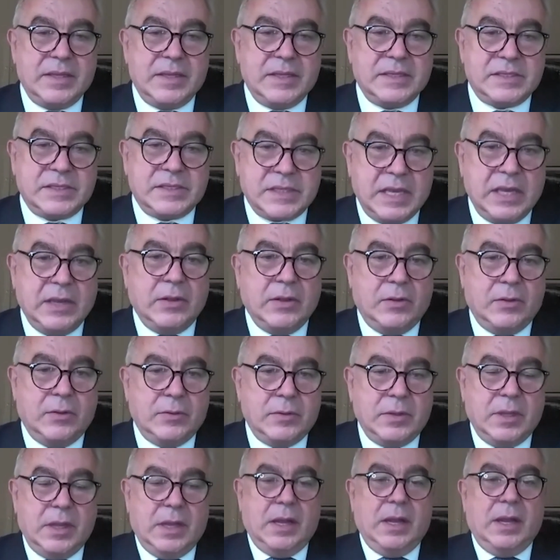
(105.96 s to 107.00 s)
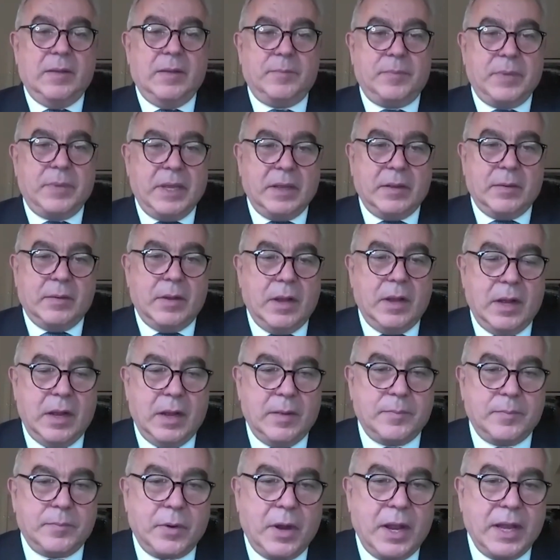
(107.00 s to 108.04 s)
skill being
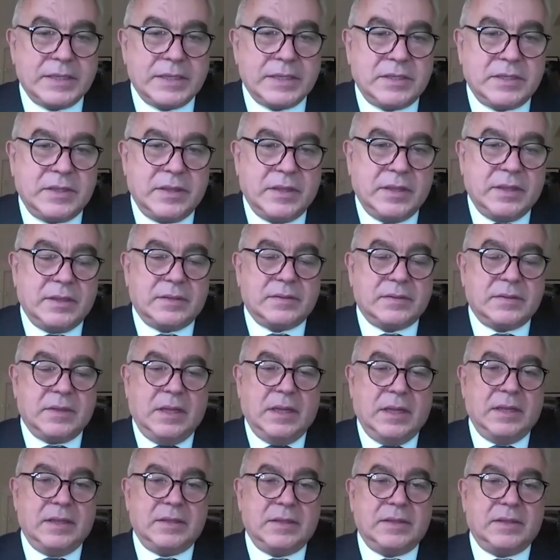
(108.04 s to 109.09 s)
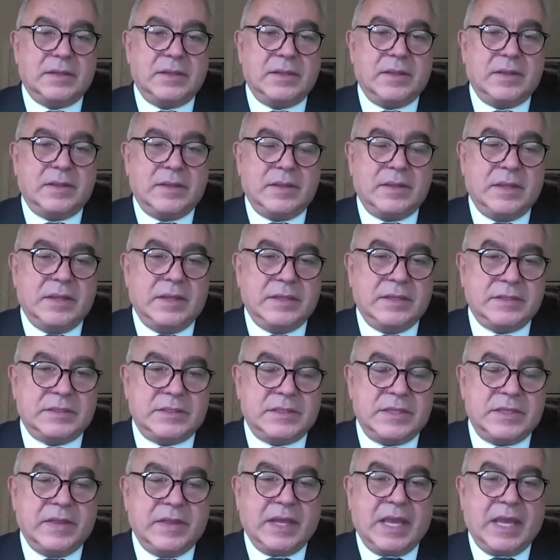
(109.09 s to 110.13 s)
brought to
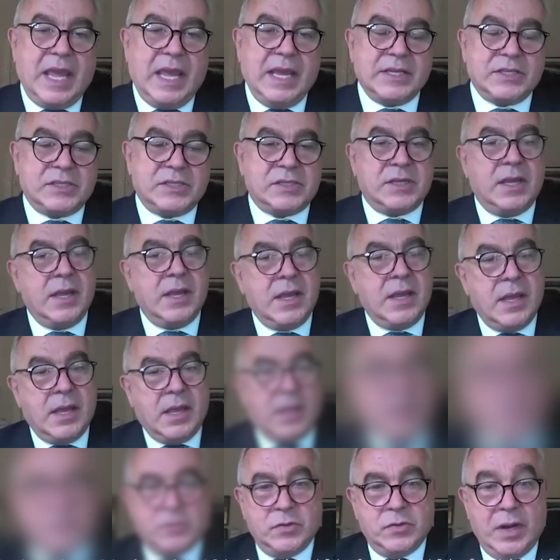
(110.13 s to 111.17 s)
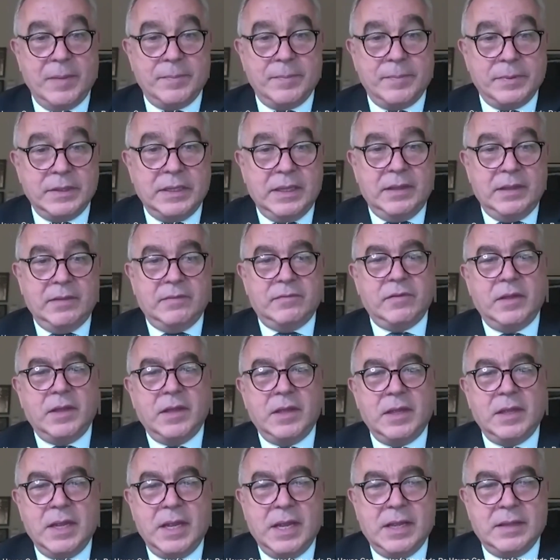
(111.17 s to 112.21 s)
the case. Do I believe
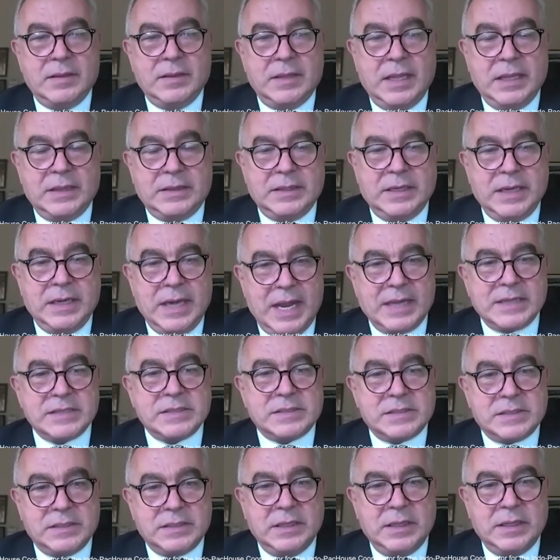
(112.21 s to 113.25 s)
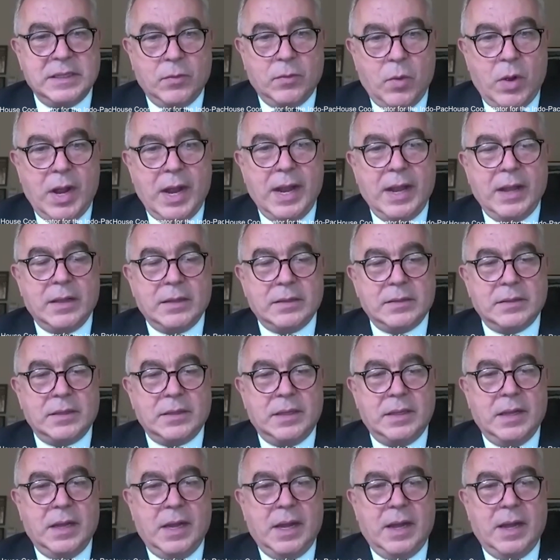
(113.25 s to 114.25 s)
that the next little while,